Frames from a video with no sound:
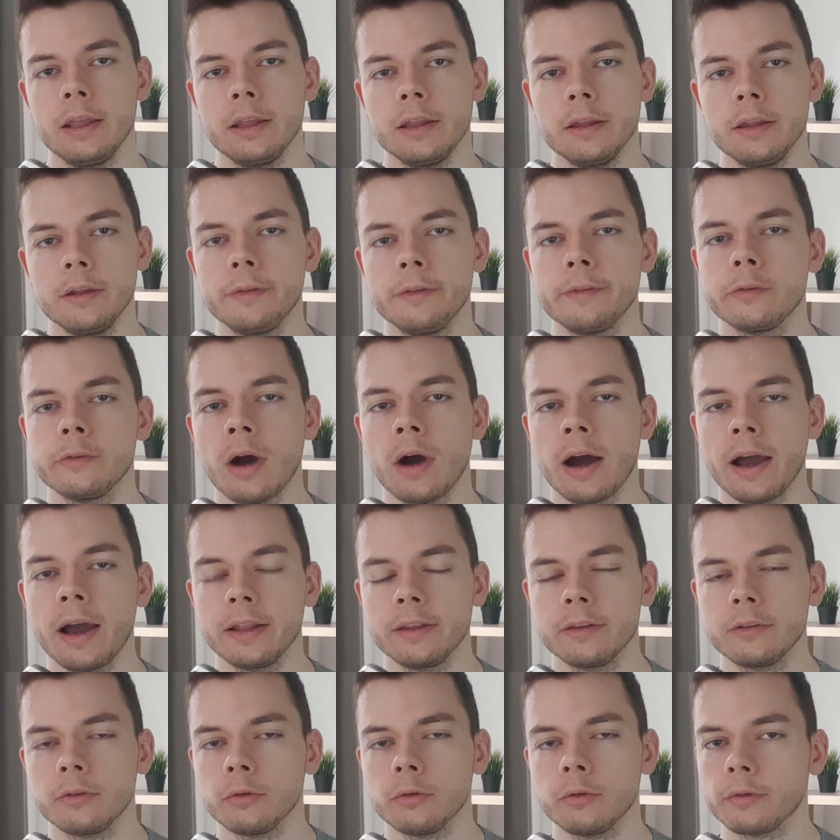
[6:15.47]
is to hide
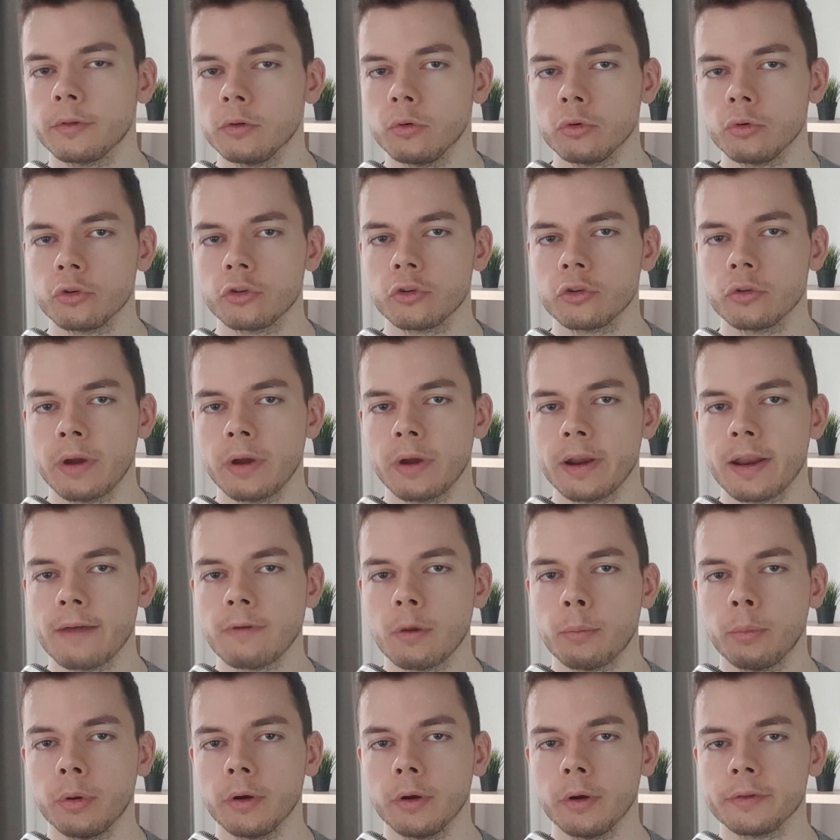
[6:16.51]
the solution whenever
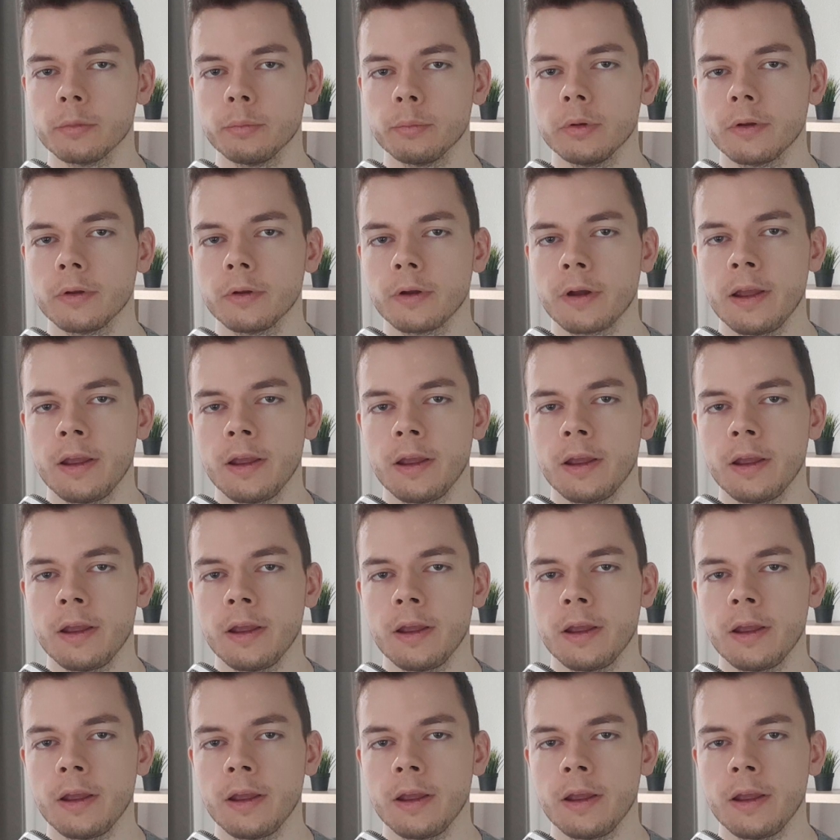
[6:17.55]
possible.